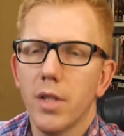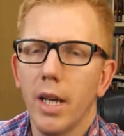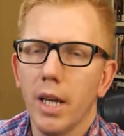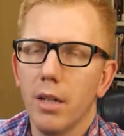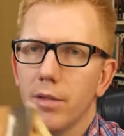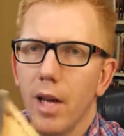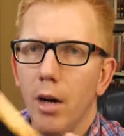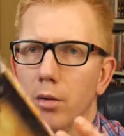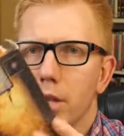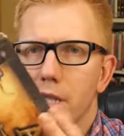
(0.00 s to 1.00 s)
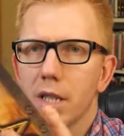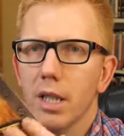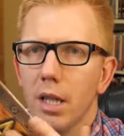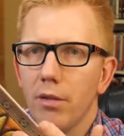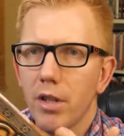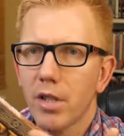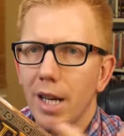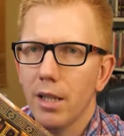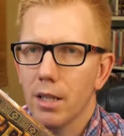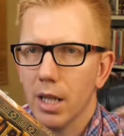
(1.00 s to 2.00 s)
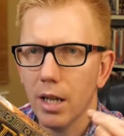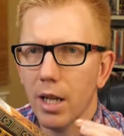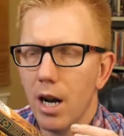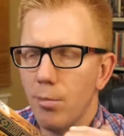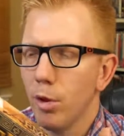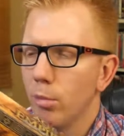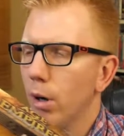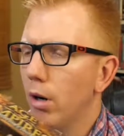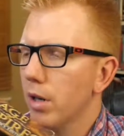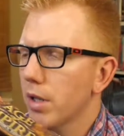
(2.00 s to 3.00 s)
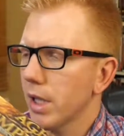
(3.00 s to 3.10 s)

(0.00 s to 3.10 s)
the kind of the outer sleeve. Inside there's like a cardboard box,